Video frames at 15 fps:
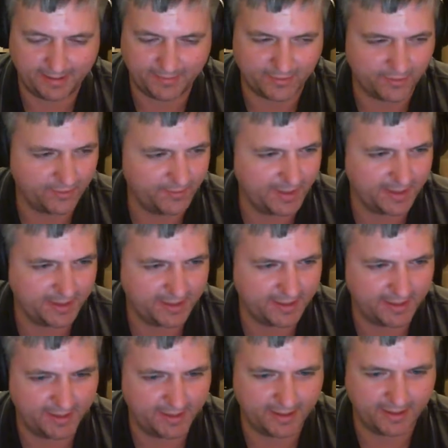I am a grown man,
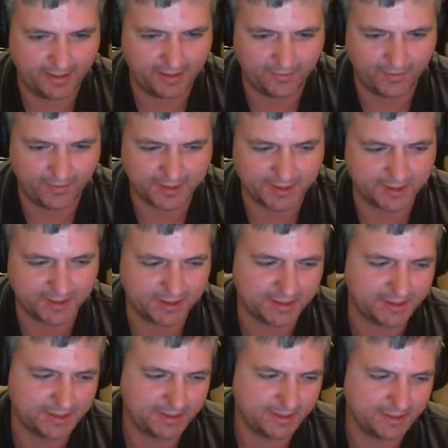and I watched
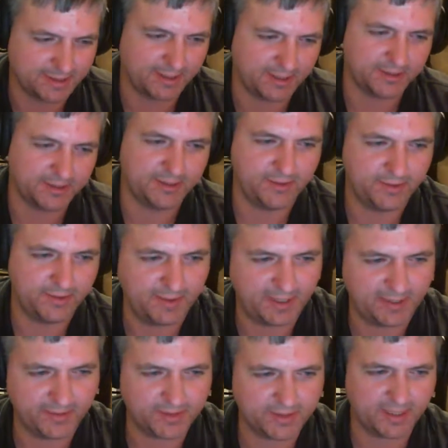this cartoon
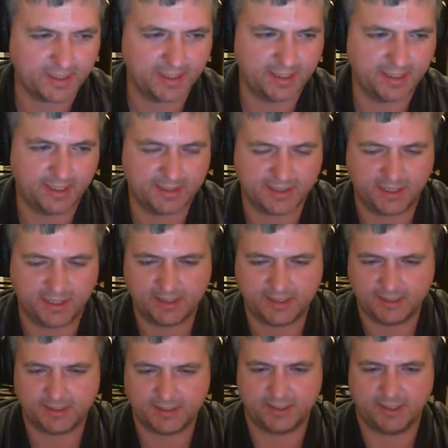about a
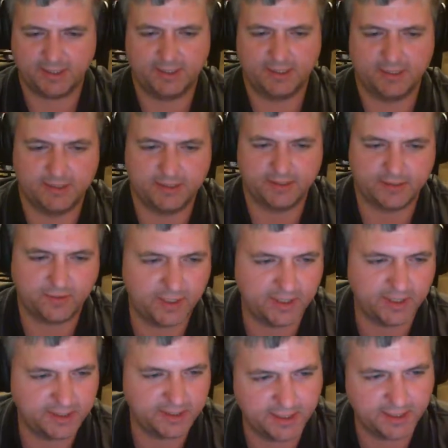scientist and his
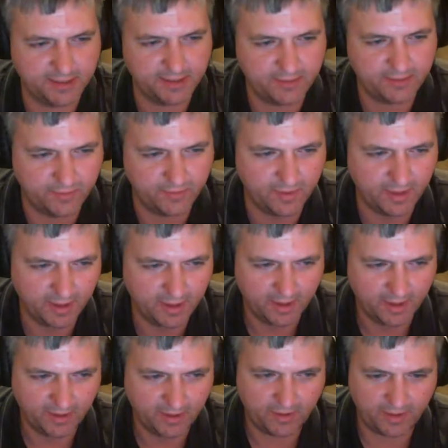grandson. Who
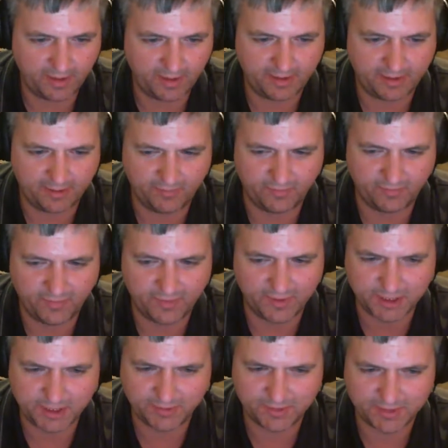the
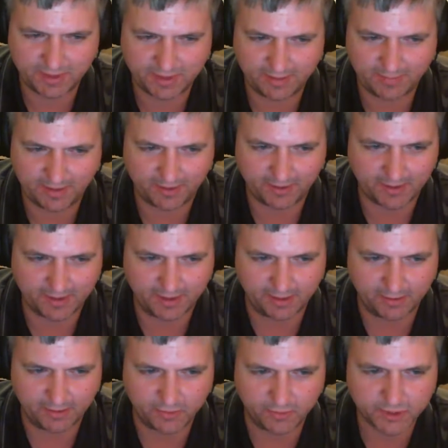show is apparently
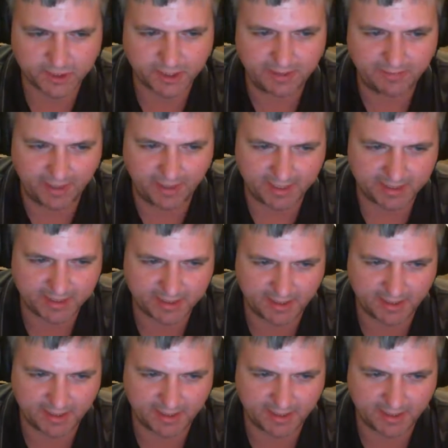loosely based